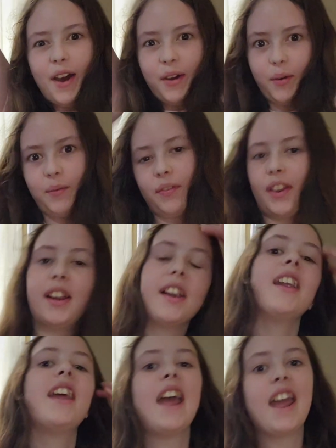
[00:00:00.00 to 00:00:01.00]
Woo!
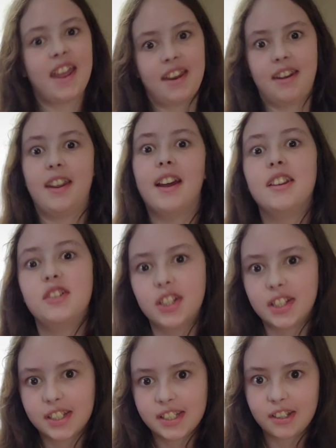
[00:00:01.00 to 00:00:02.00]
And I
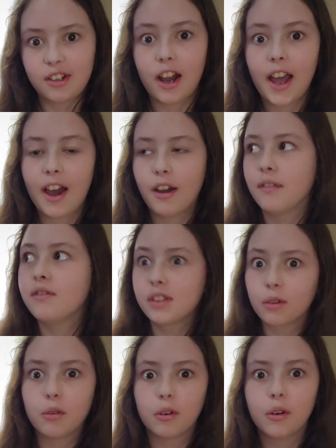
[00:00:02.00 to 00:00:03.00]
just got out of
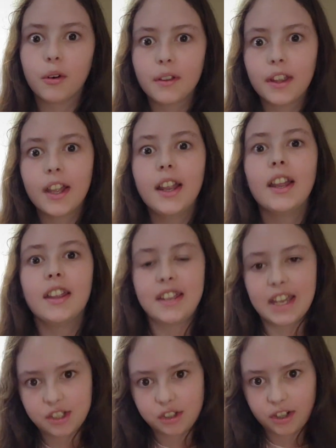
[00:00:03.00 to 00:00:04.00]
school.
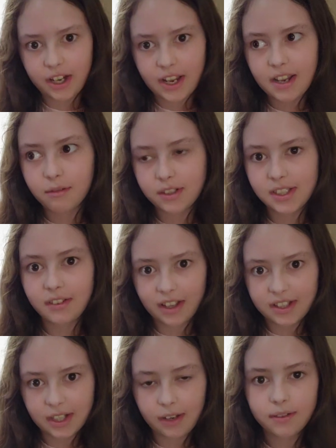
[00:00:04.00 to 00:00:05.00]
Yesterday was the
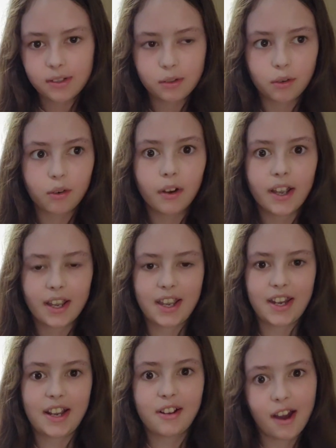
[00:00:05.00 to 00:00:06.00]
last day of school,
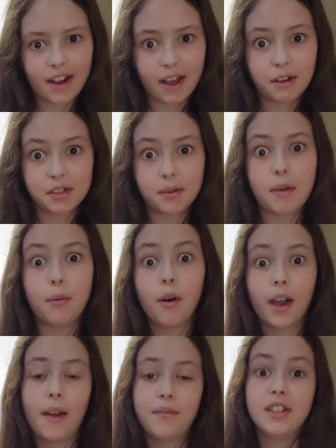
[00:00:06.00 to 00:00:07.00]
and I got out so I
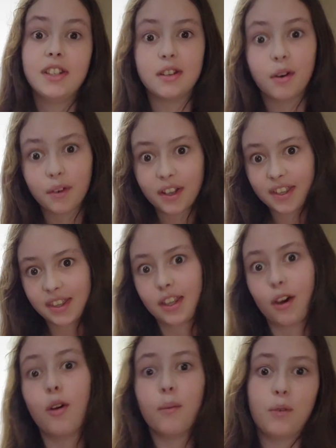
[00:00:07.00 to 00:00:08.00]
won't have to deal with
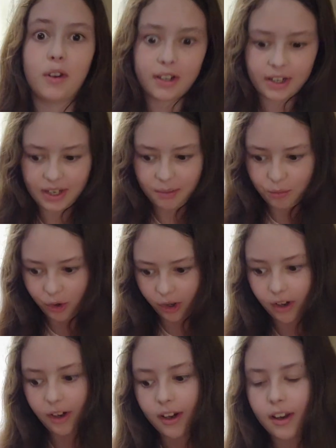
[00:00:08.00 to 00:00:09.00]
homework anymore.